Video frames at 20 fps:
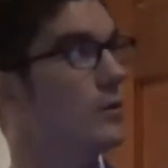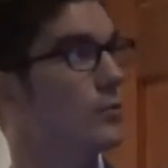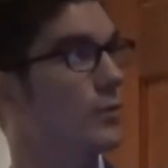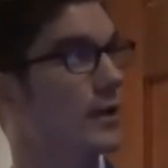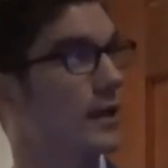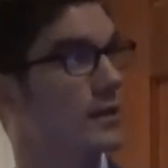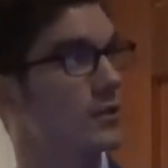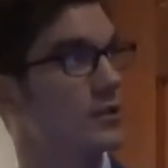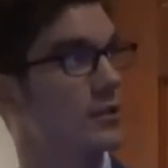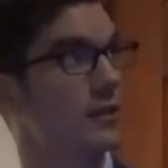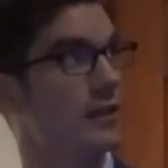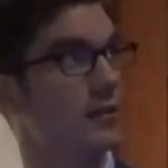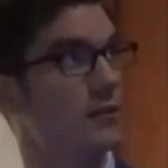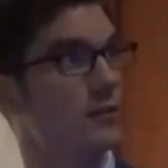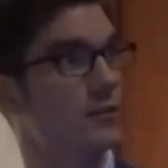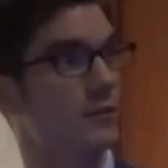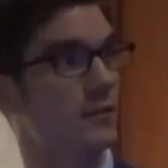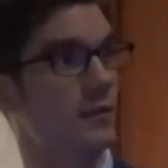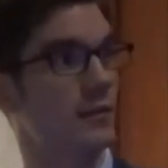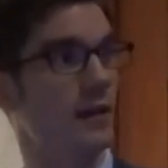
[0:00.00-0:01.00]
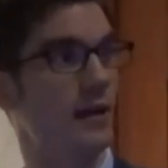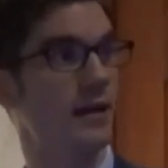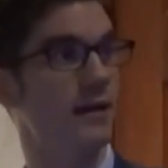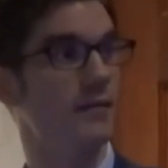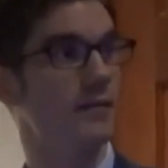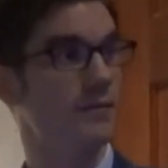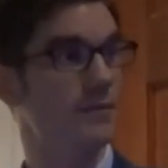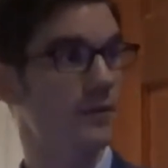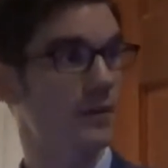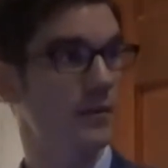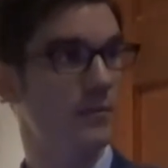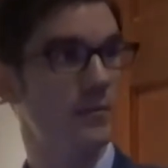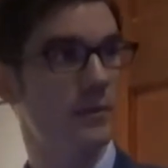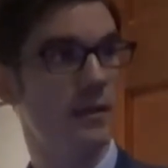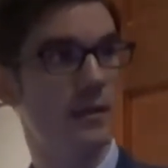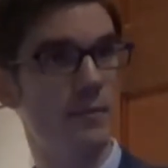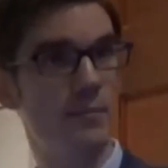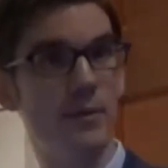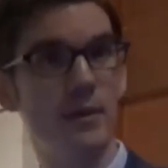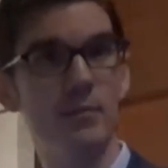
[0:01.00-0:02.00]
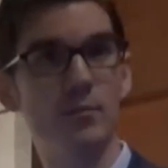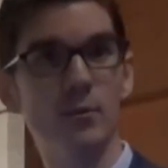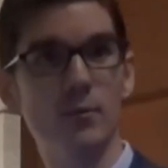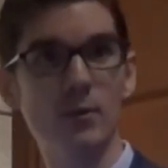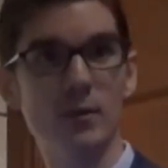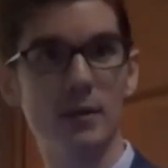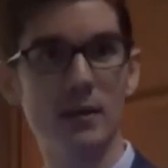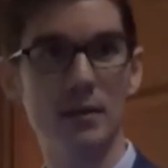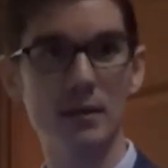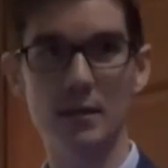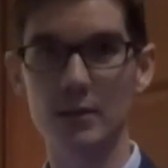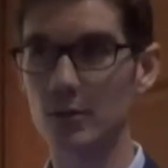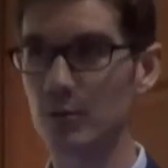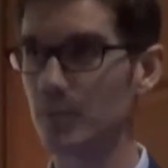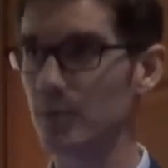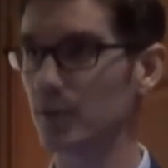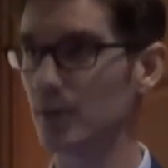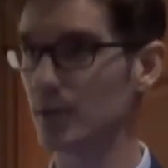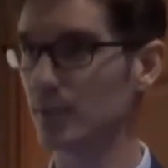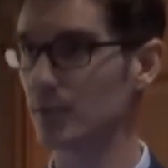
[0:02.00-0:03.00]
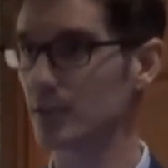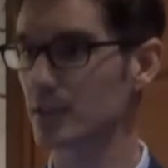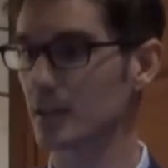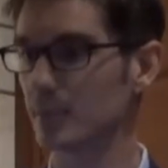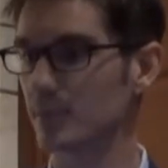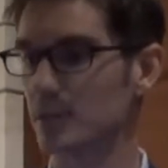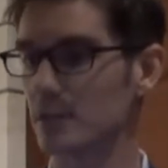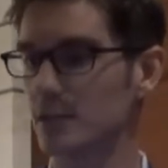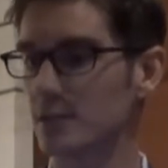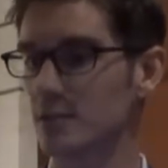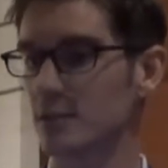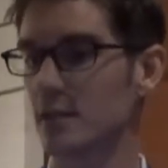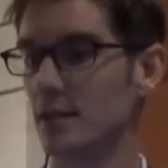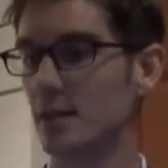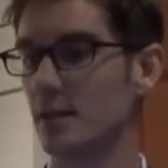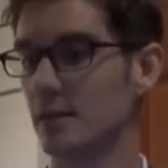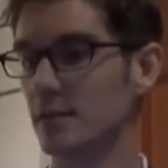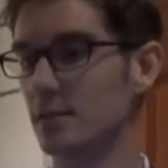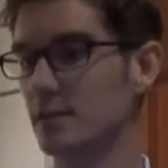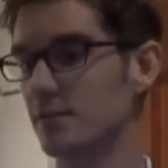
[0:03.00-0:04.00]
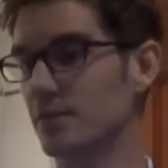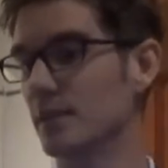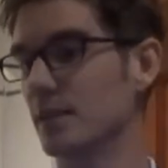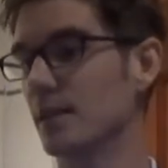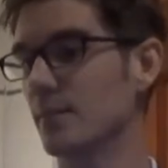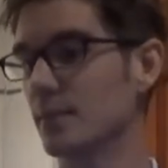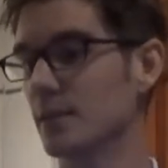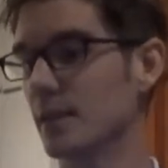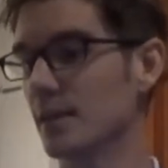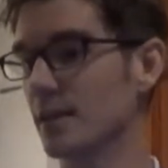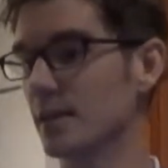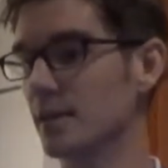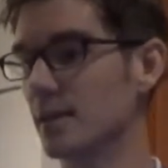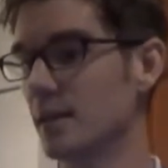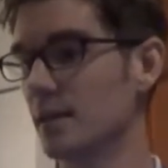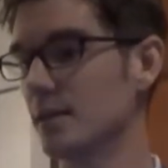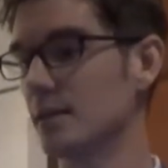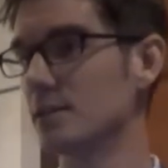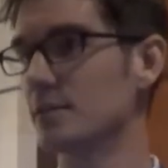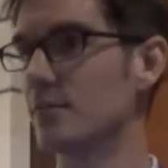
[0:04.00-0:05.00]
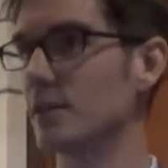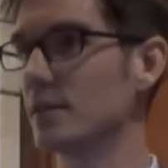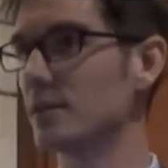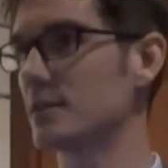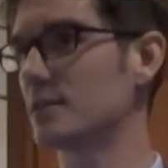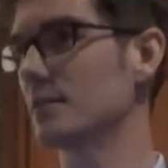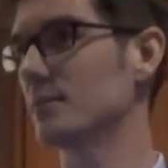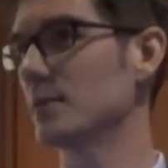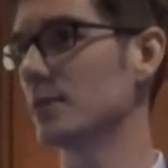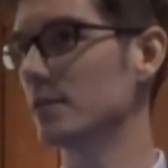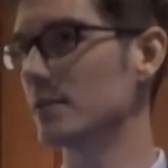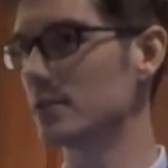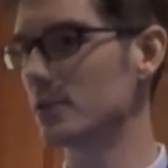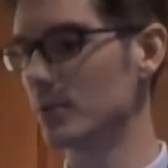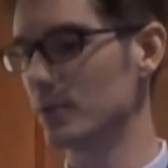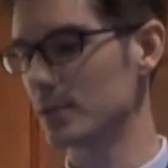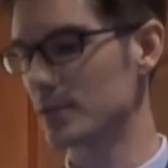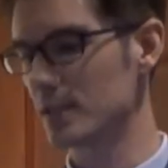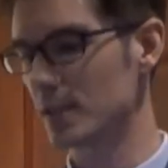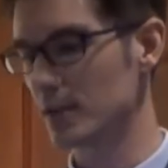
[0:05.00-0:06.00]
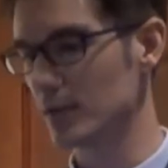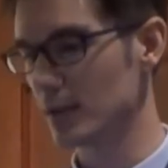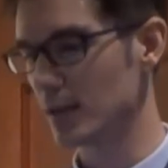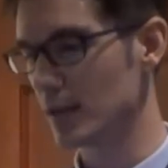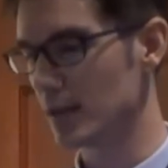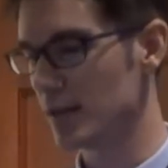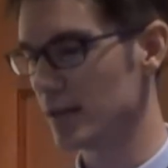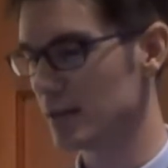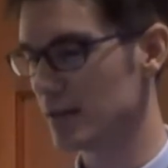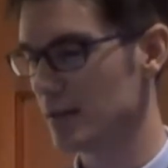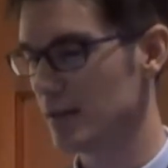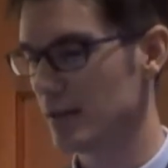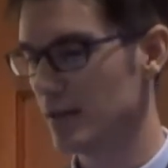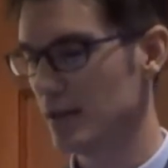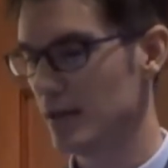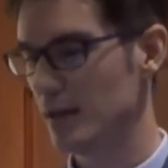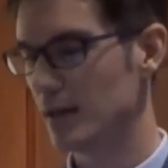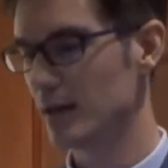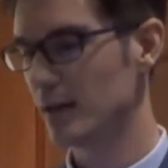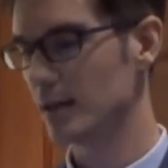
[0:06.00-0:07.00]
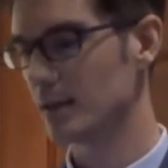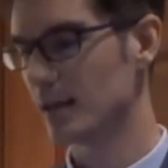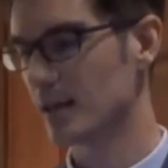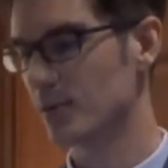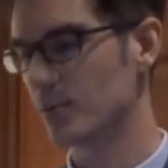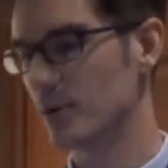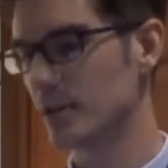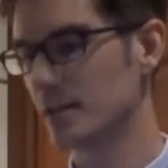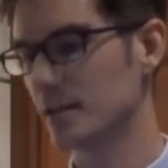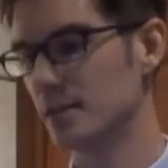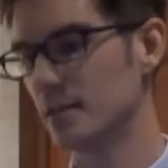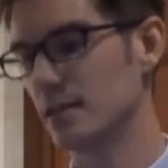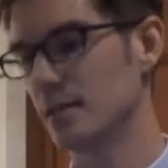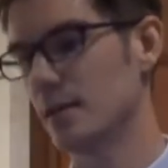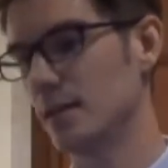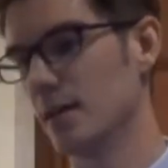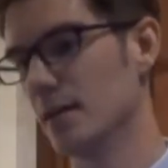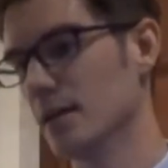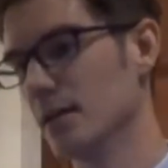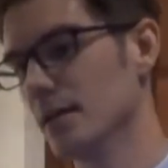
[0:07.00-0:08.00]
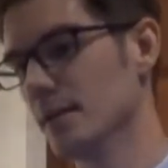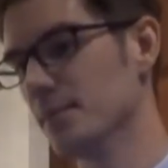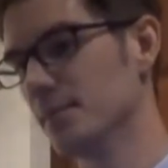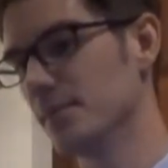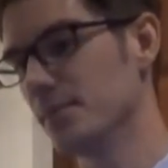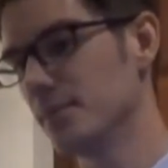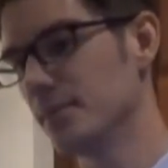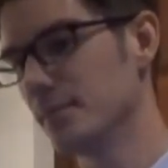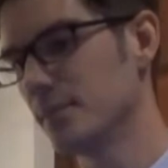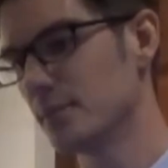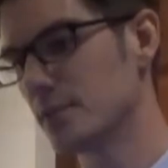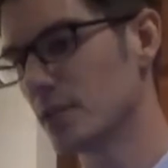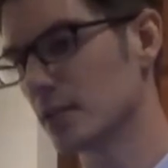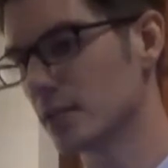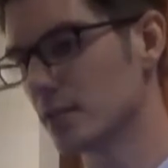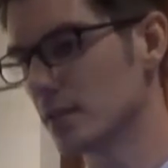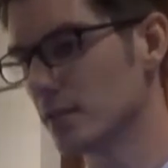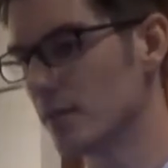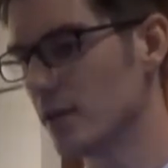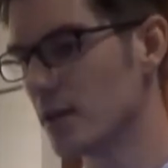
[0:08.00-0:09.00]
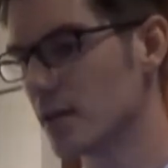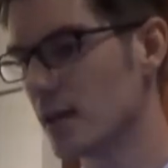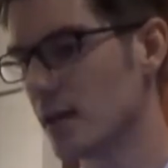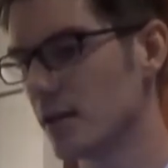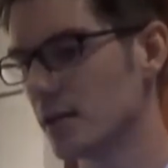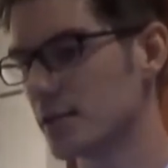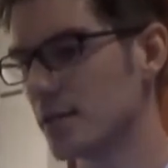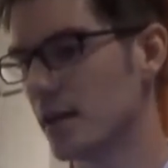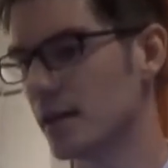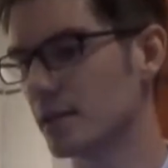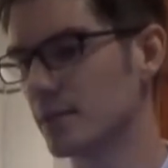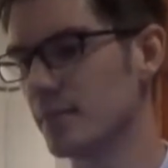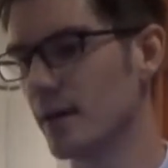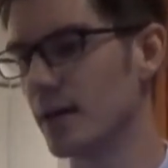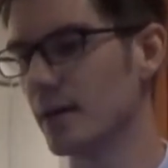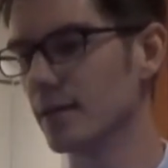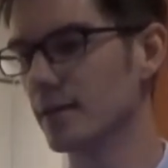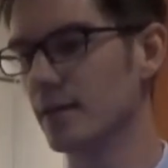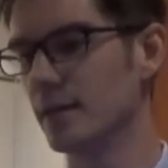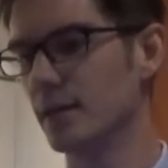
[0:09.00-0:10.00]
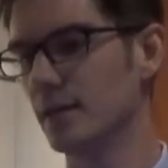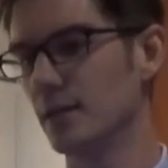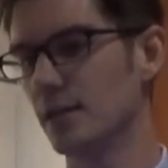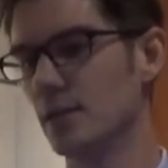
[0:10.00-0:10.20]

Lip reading: We actually learned a lot from the people working on opioid receptors. This phenomenon is very similar to what's going on, like what Dr. Volkow talked about.